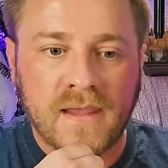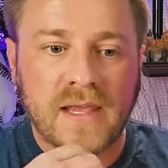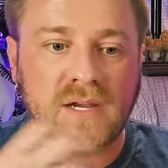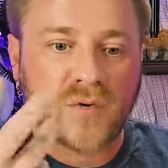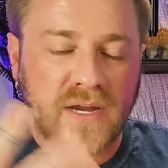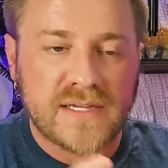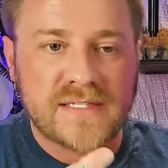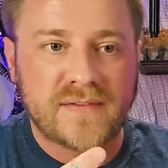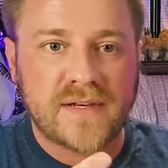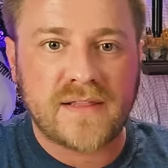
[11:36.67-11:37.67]
like
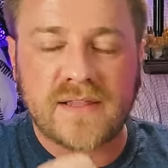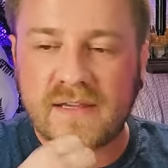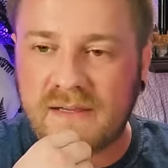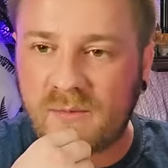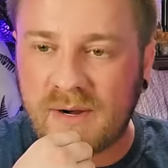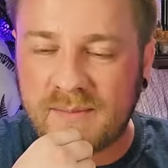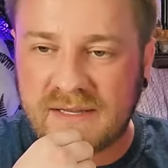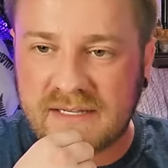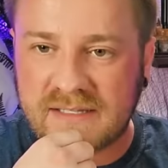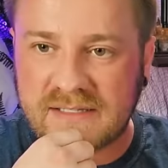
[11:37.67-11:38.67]
creativity, what I'm
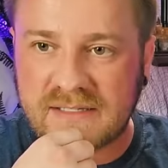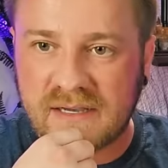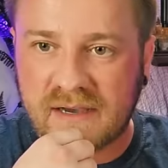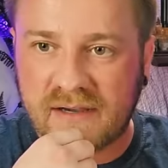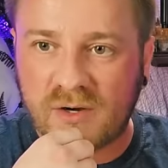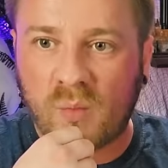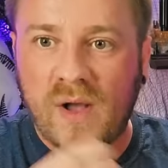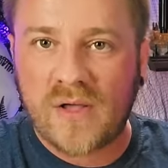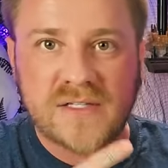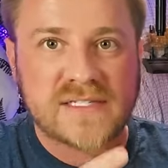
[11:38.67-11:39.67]
getting is your
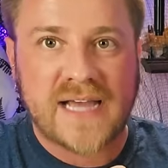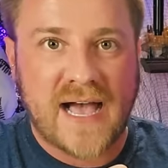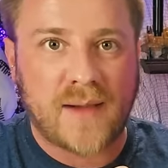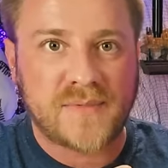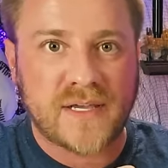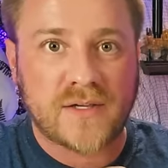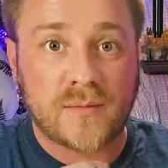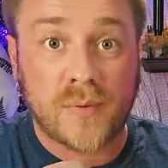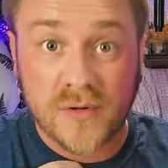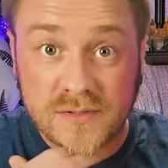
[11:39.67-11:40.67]
well is tapped, like you're
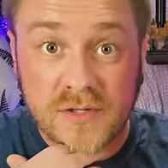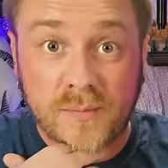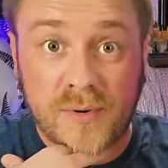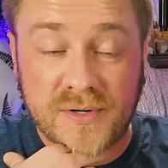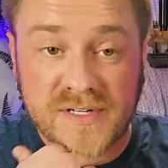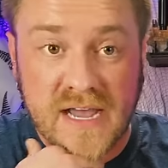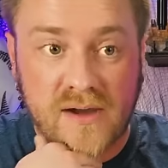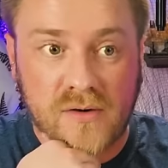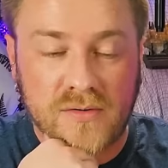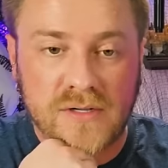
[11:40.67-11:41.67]
burnt
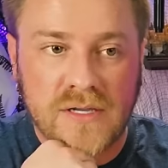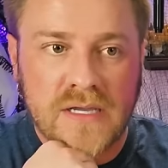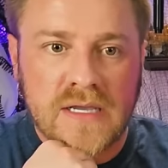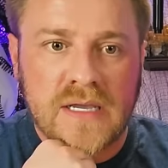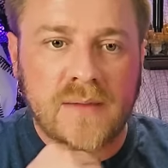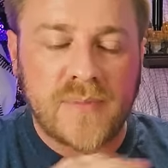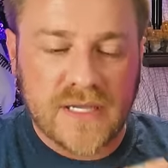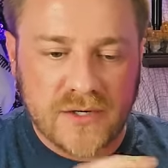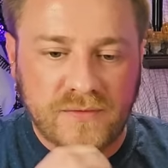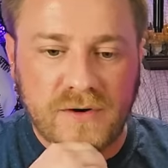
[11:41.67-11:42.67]
out. Being
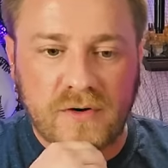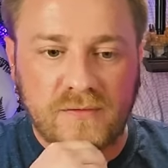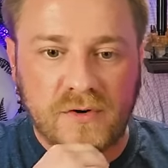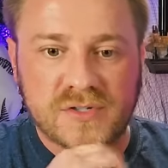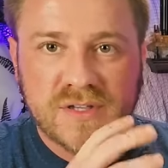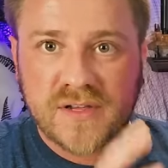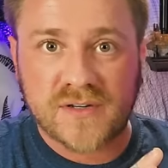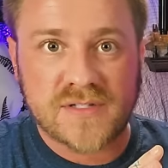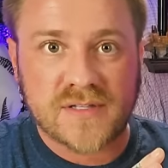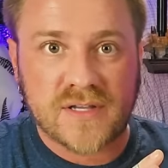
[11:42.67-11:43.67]
in your fear or aversion,
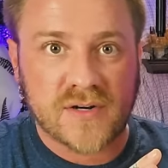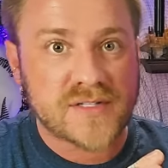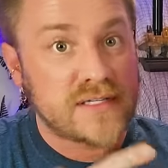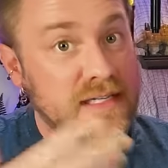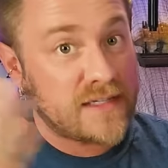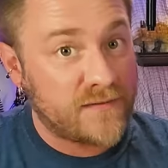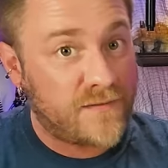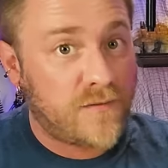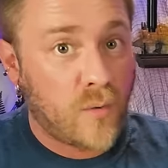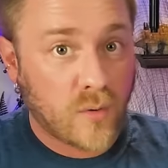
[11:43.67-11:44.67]
there's a need
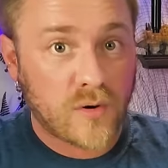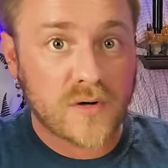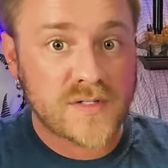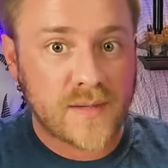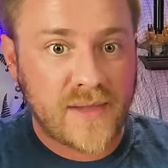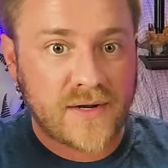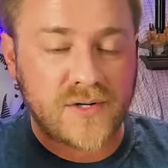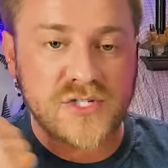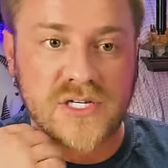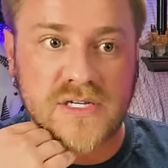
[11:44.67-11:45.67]
for some
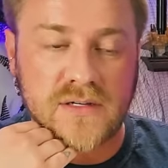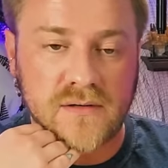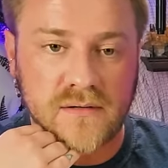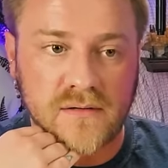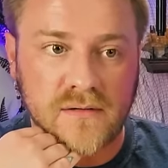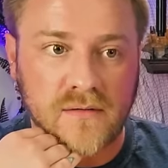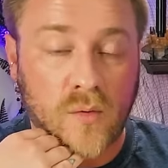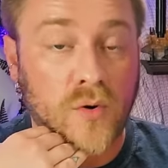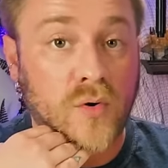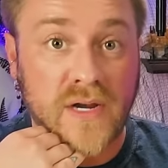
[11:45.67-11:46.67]
energy
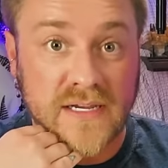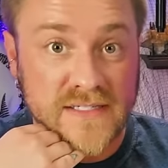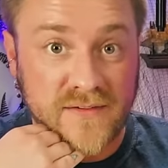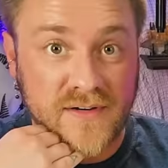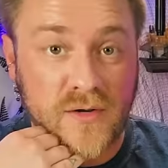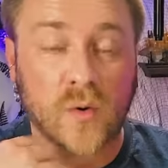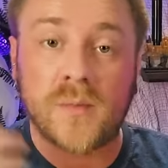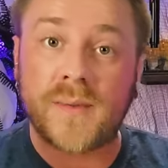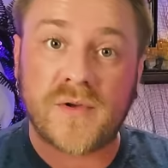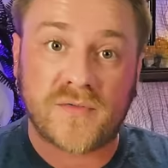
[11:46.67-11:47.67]
or creativity, or
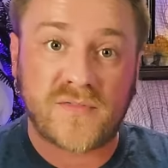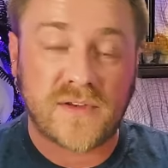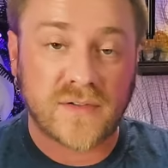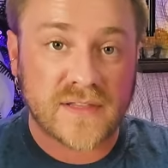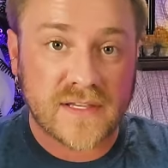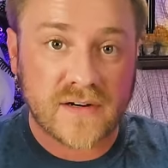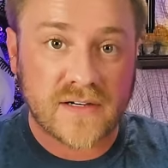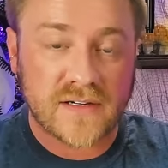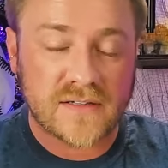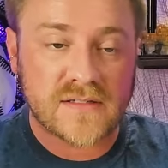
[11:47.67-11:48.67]
maybe you feel that there
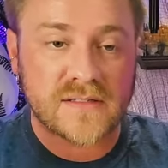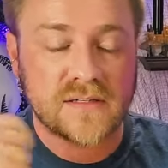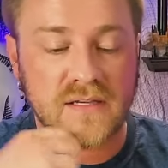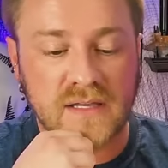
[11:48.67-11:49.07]
is,